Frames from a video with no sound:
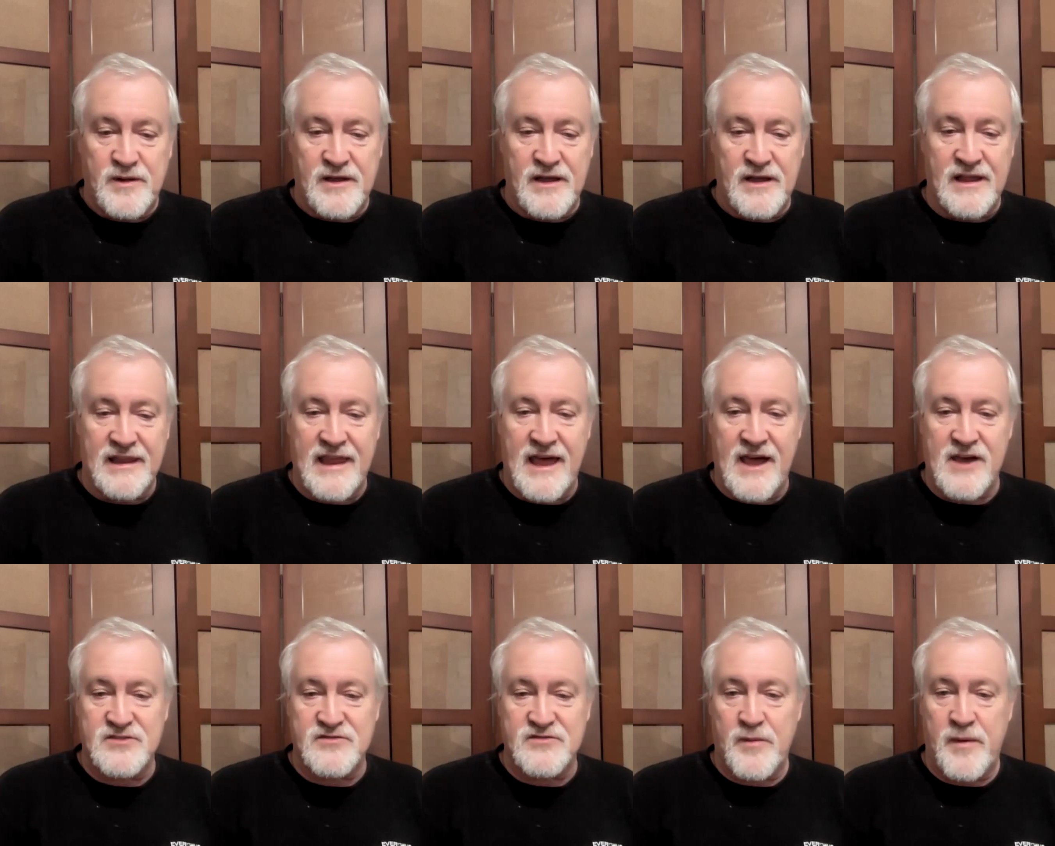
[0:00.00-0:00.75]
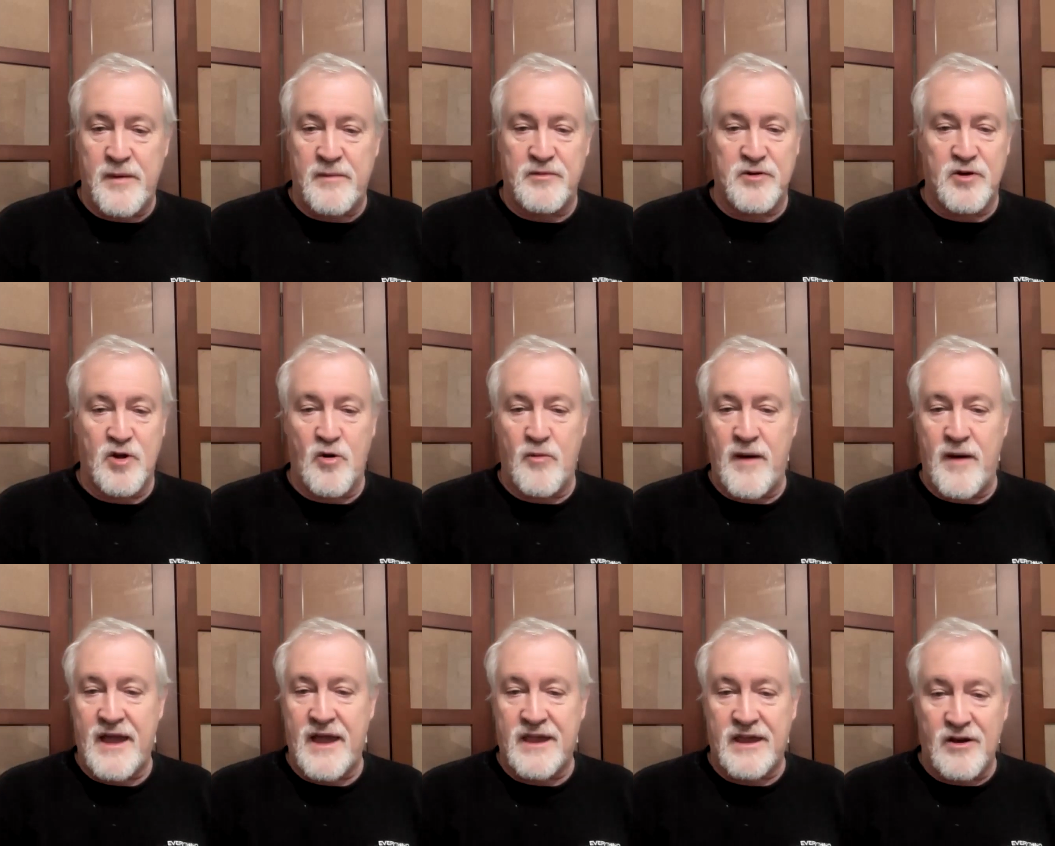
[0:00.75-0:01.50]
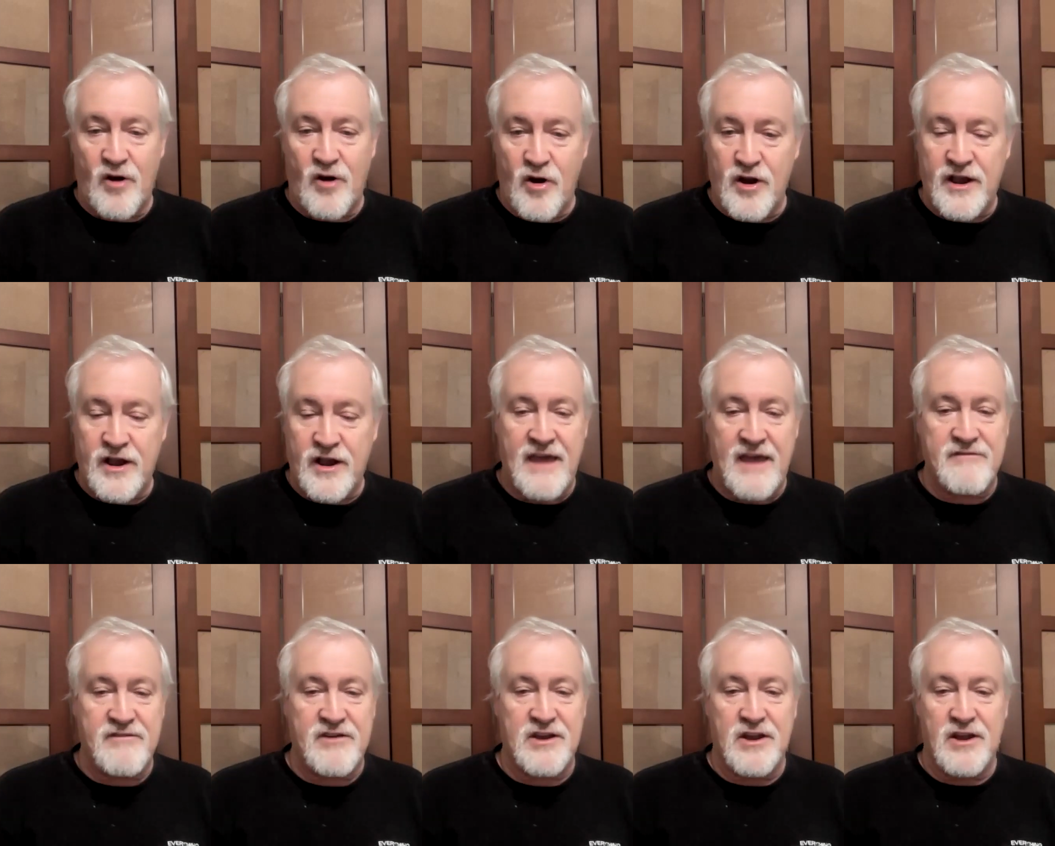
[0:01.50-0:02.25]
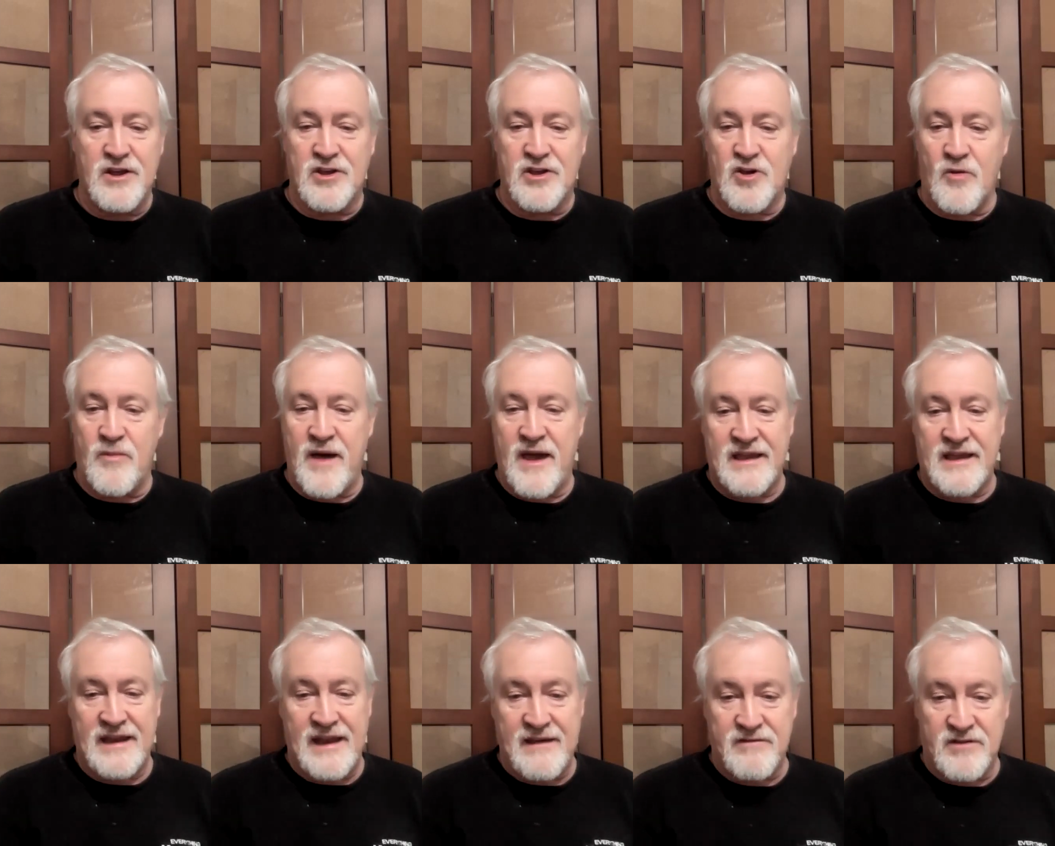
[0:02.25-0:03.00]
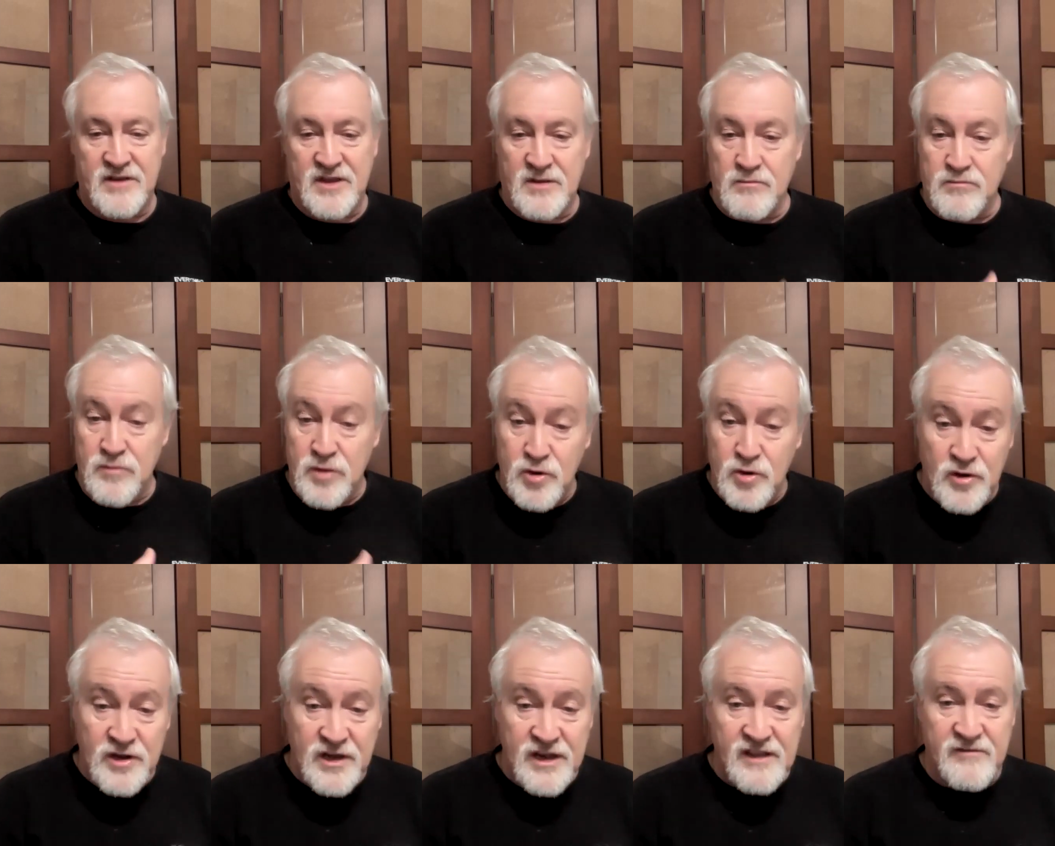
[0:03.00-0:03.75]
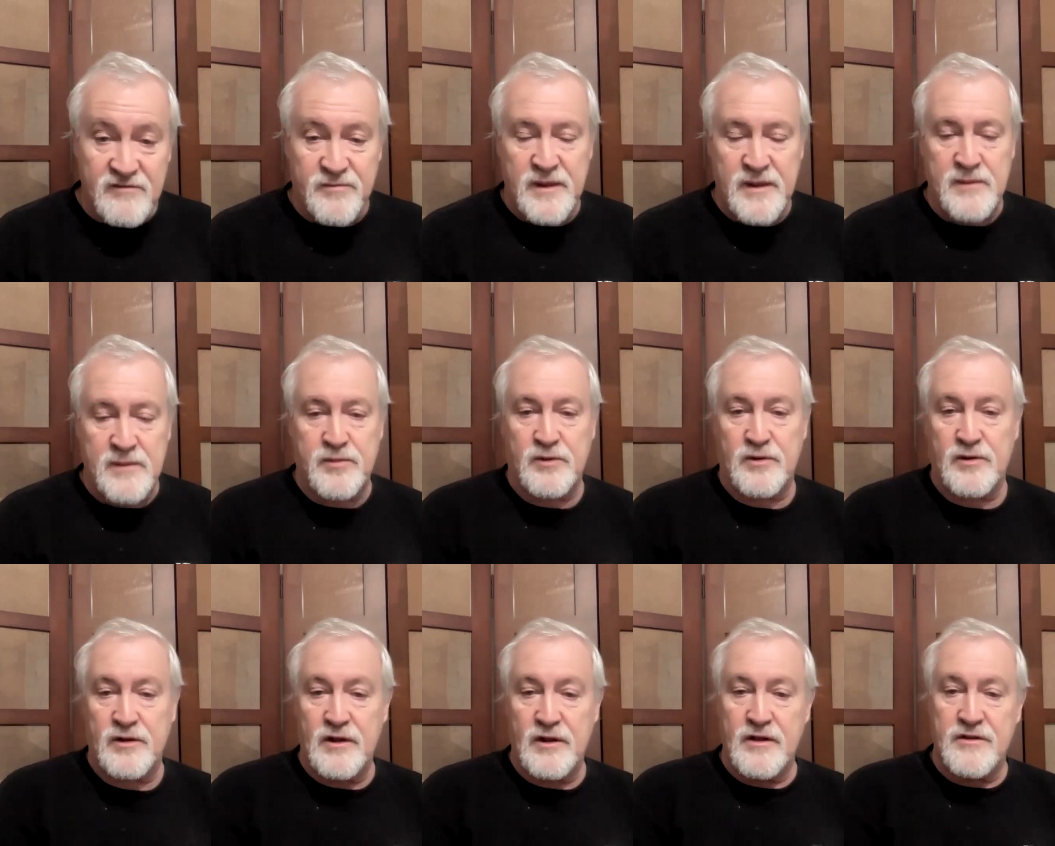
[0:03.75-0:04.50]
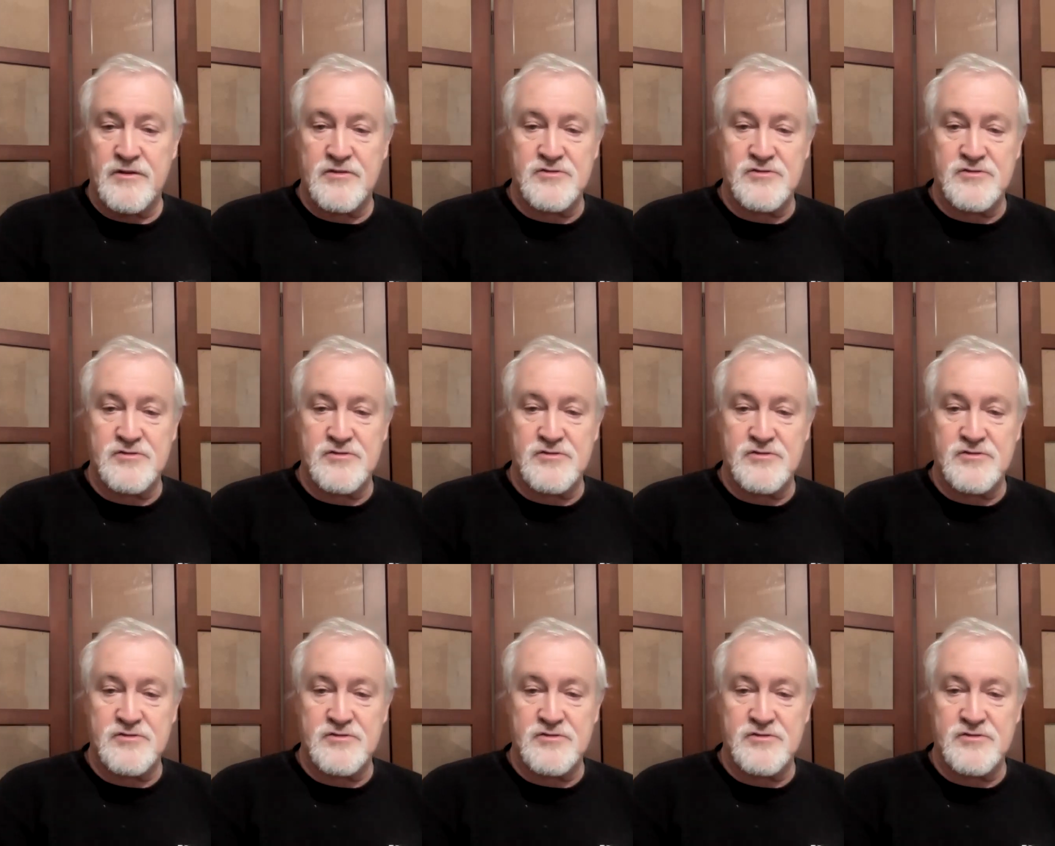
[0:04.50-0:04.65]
uh, allows for people to go back and archive it, go back and have a community of people.